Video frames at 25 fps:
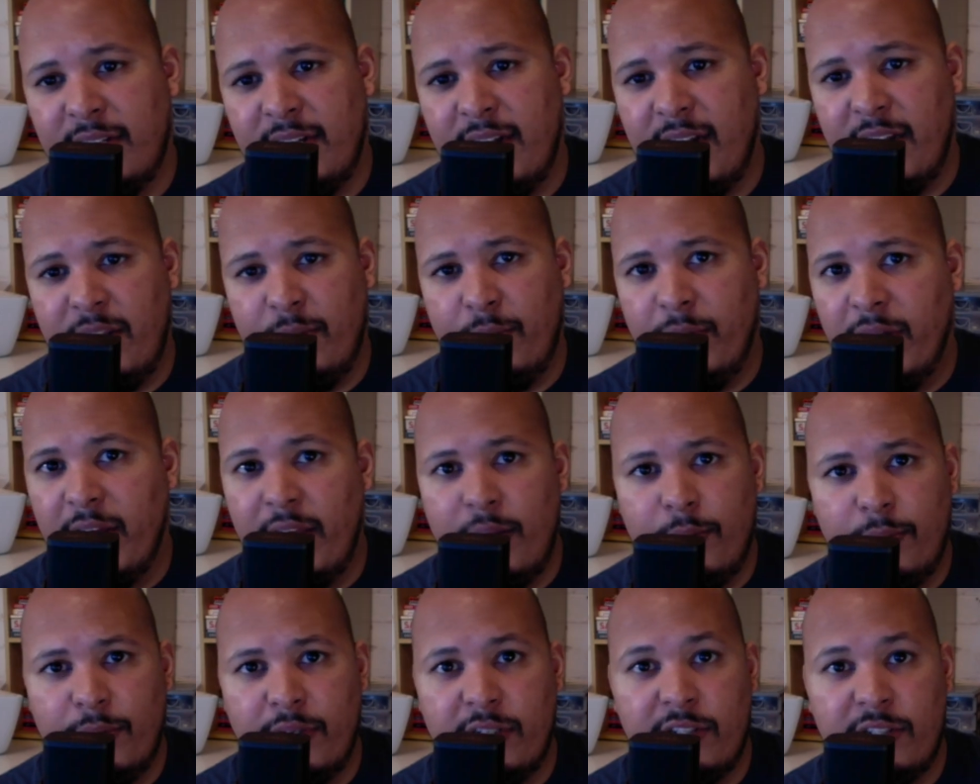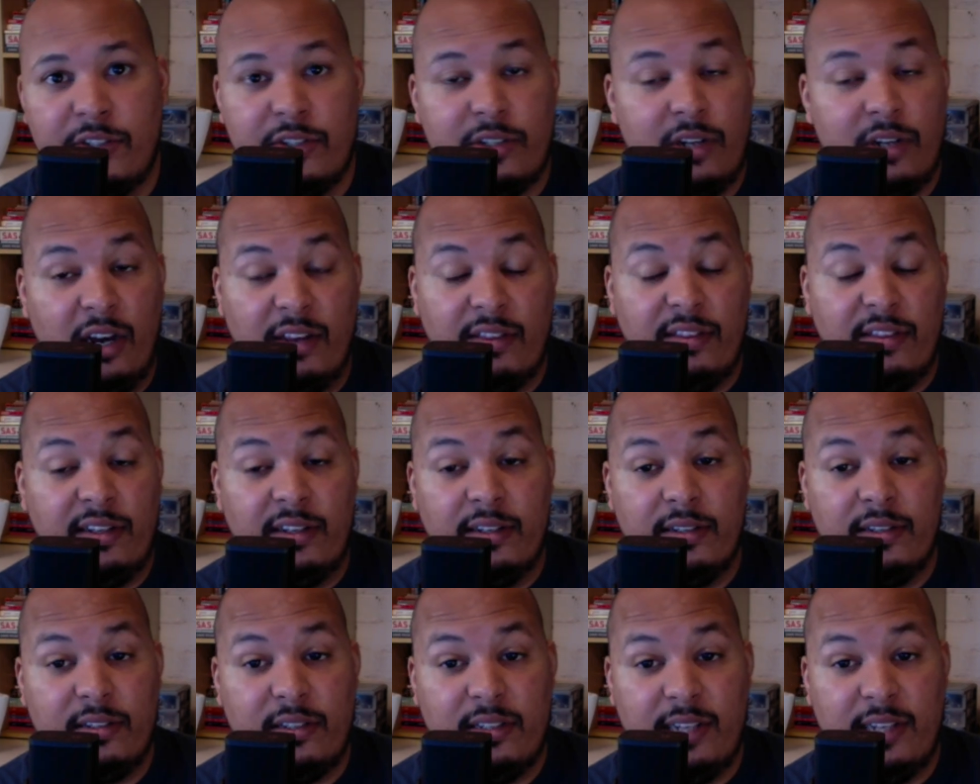any way, which I
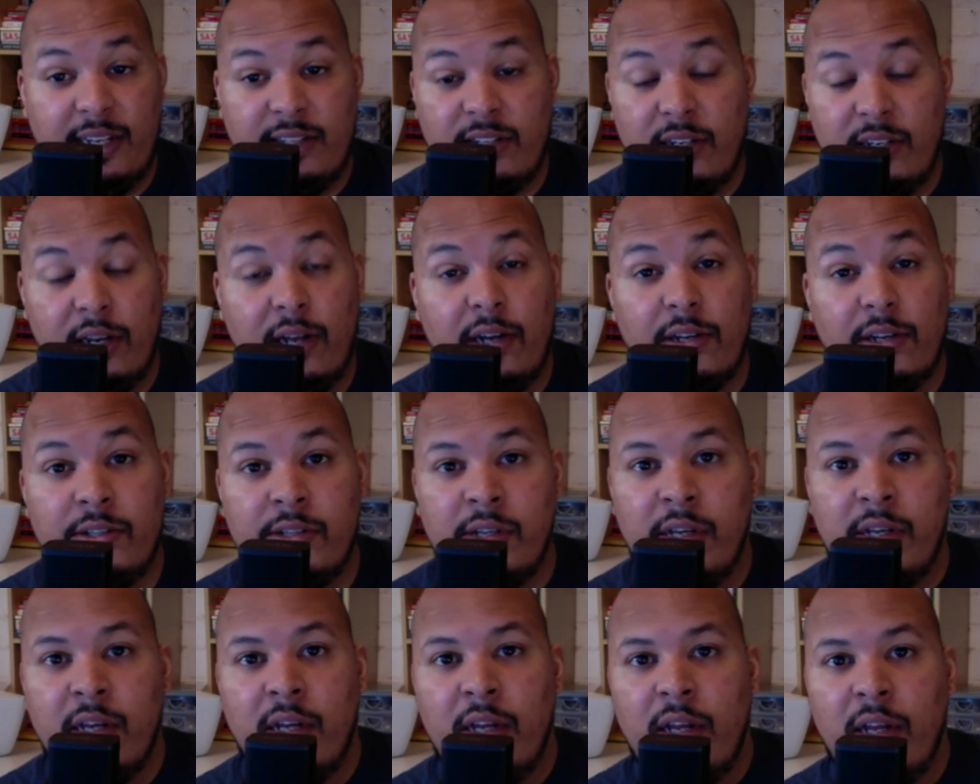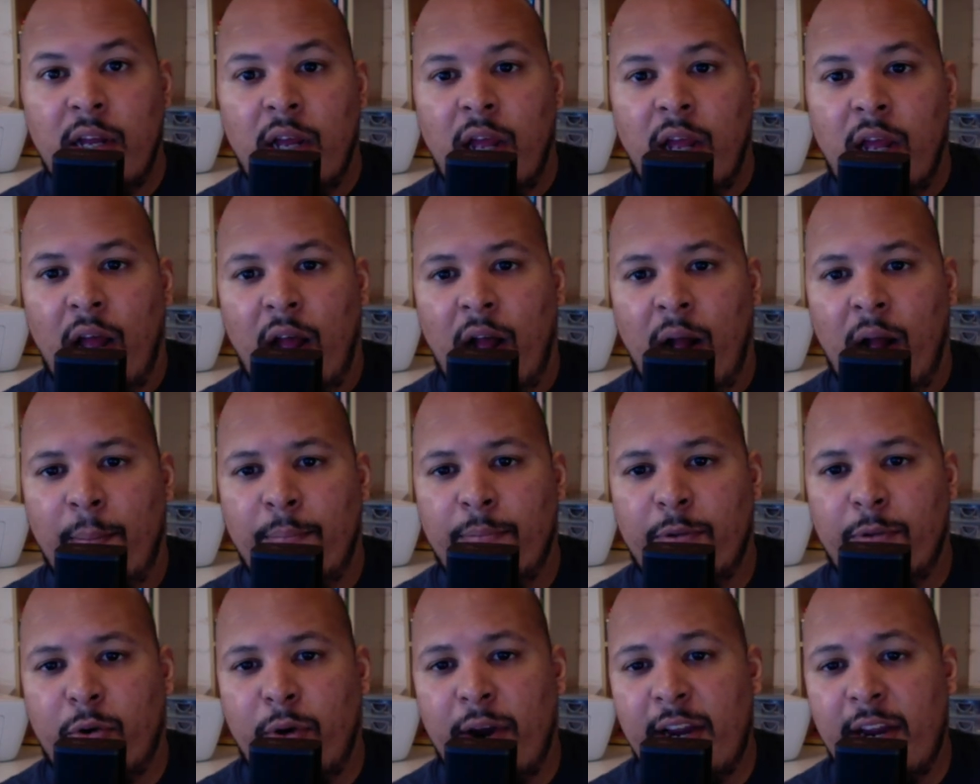think says a lot.
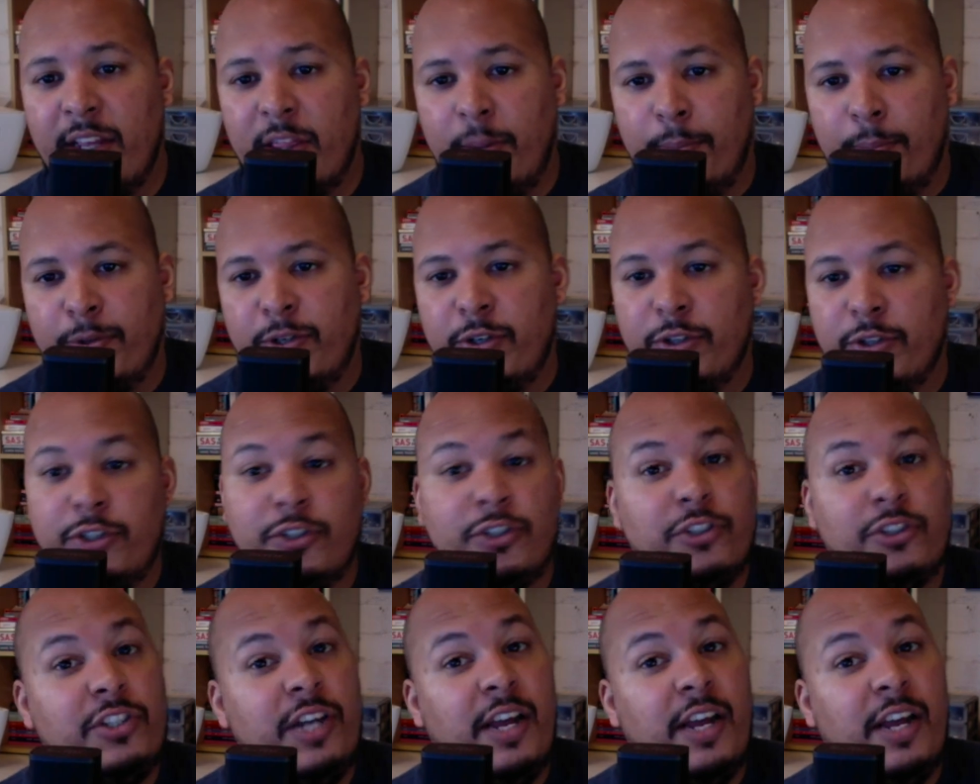Craig and the production share